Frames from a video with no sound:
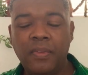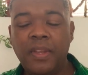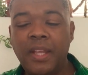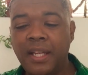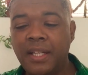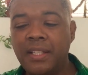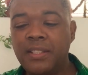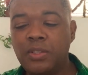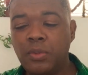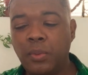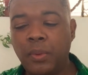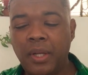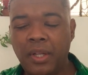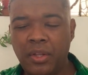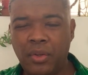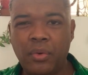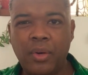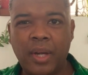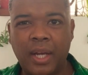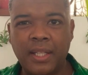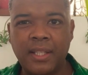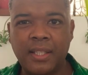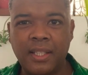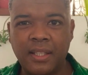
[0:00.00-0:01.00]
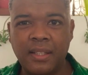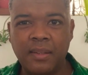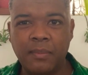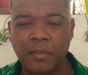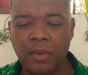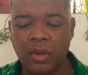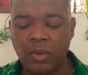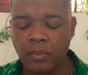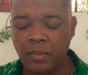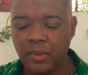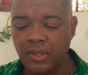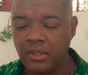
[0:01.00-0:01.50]
That is where you're at the
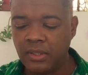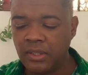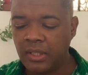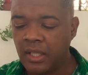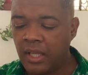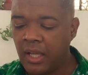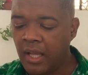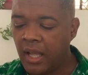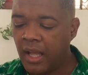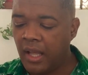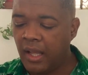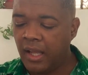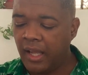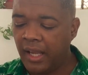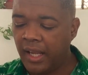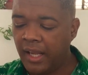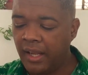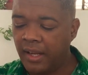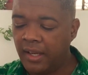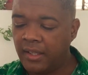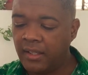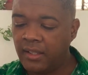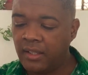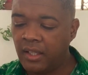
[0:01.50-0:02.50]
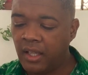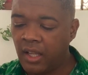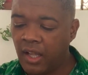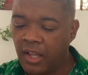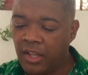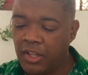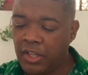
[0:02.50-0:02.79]
moment. And